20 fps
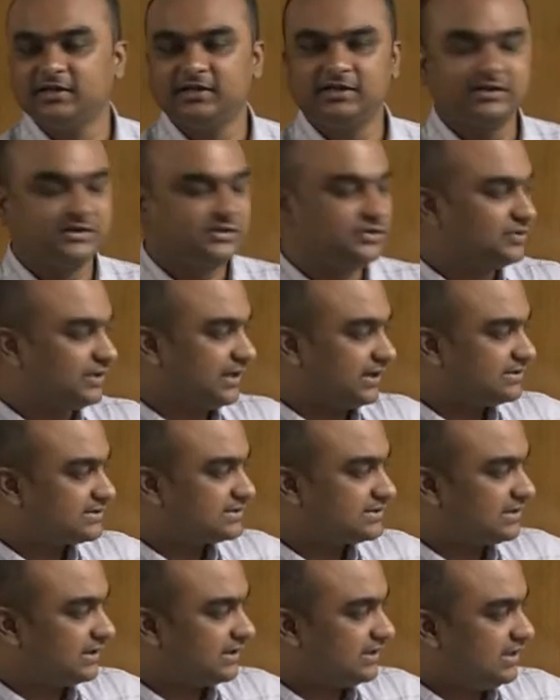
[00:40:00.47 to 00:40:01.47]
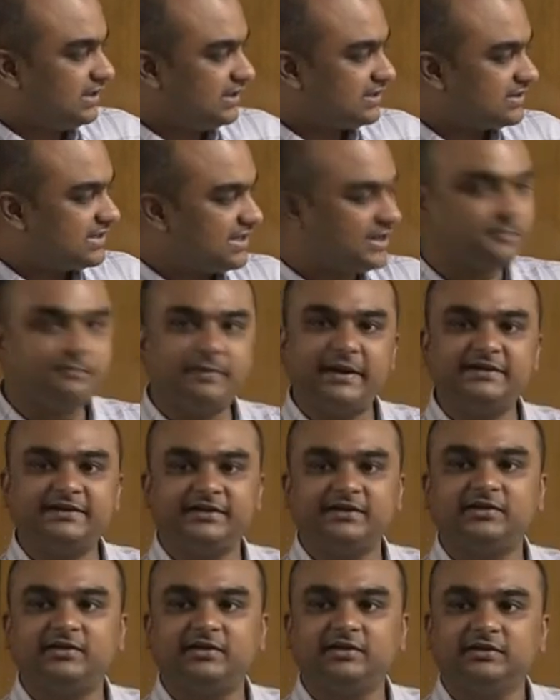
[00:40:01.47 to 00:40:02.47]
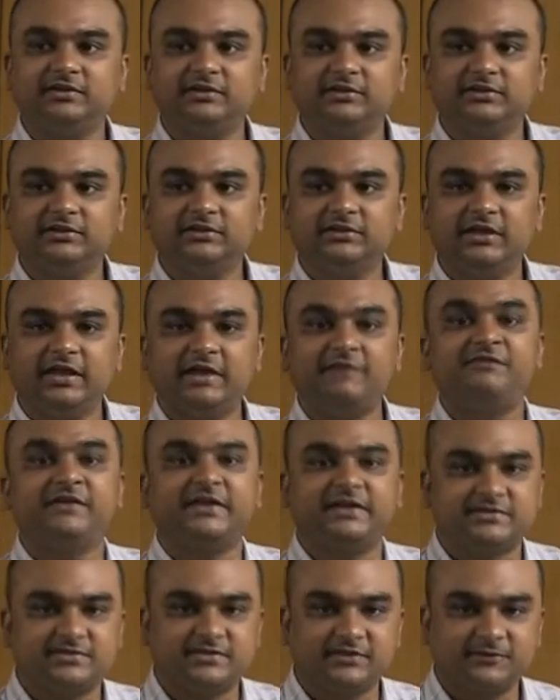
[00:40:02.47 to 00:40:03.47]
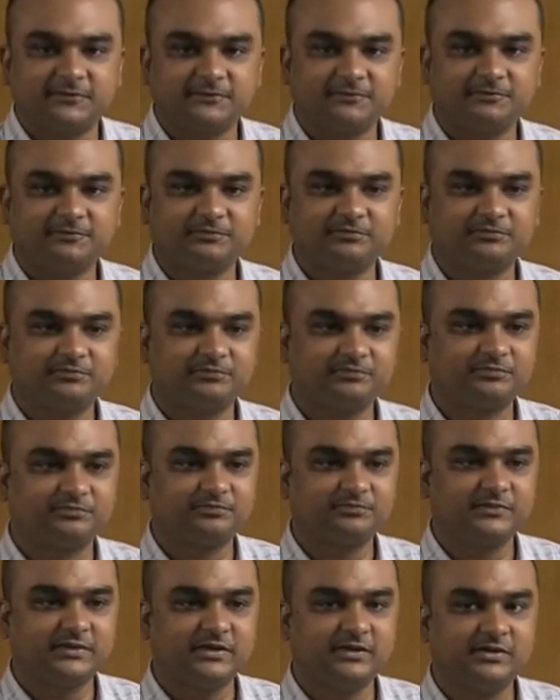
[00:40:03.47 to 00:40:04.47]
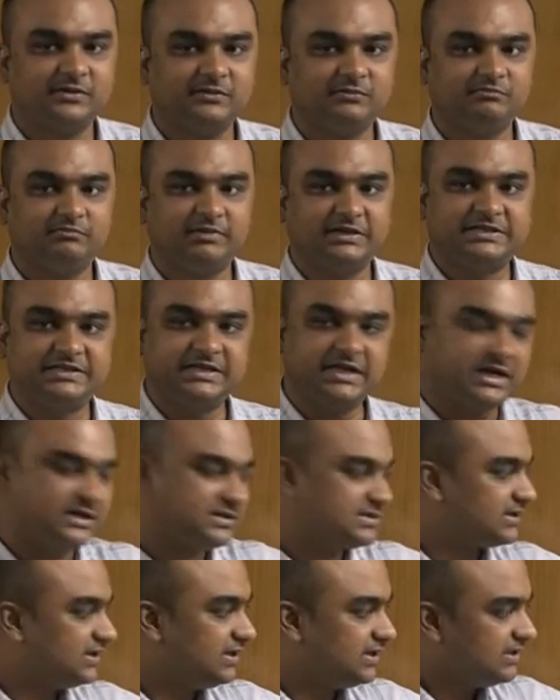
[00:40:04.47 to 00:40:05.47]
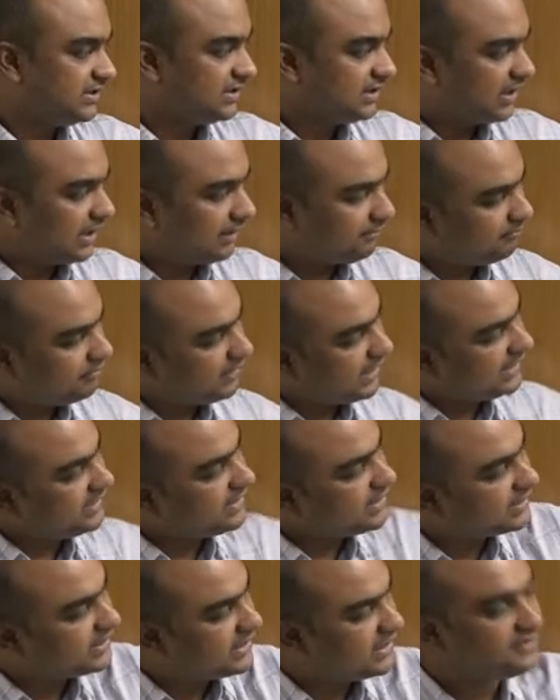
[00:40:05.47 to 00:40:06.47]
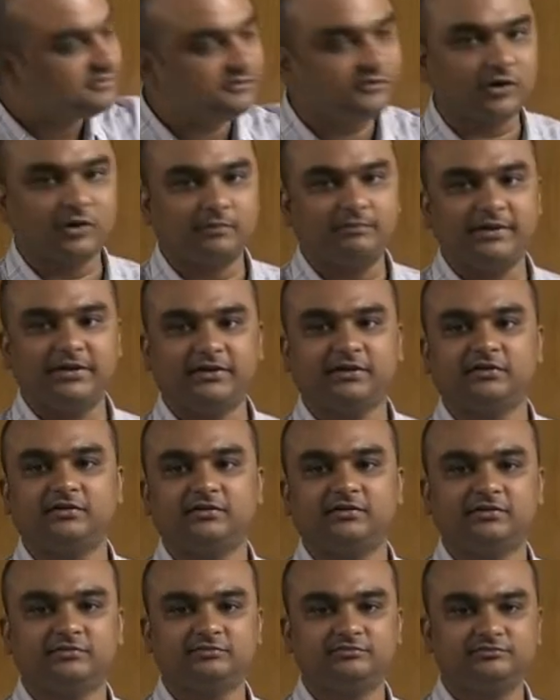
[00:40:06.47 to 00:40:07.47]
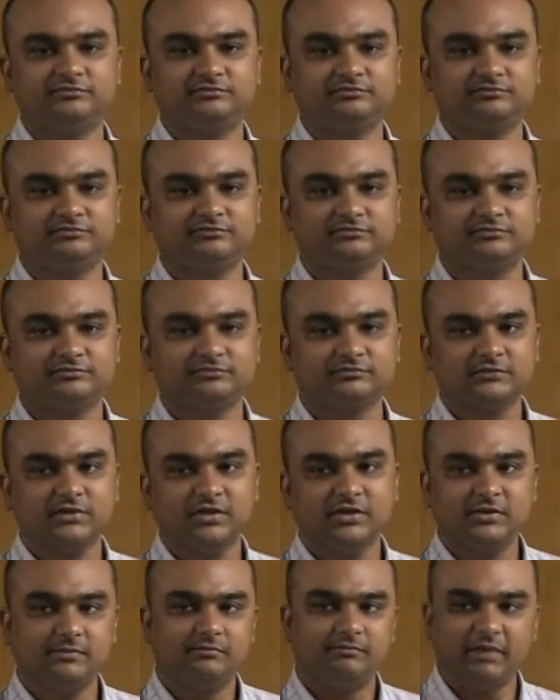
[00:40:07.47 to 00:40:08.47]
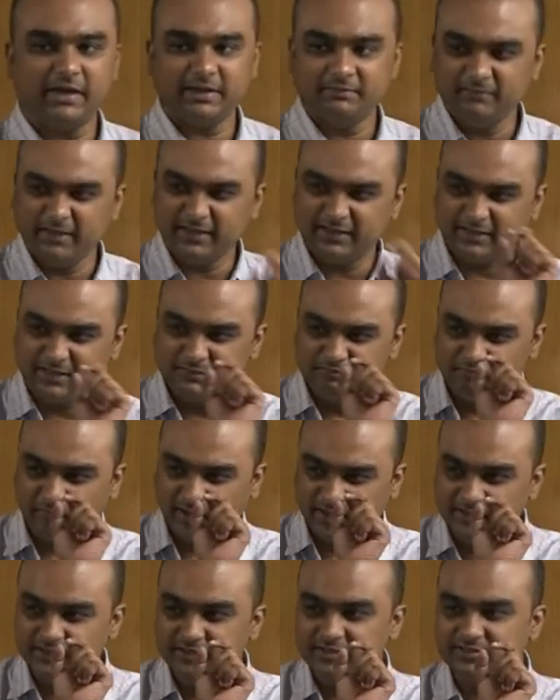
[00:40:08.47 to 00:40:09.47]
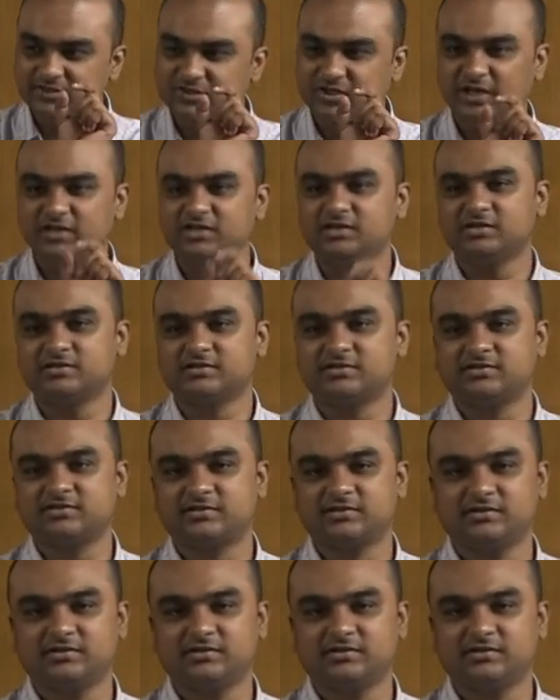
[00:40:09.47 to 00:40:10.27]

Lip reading: you can say, therapeutic efficacy, but yet apply again for a patent. By making minor changes,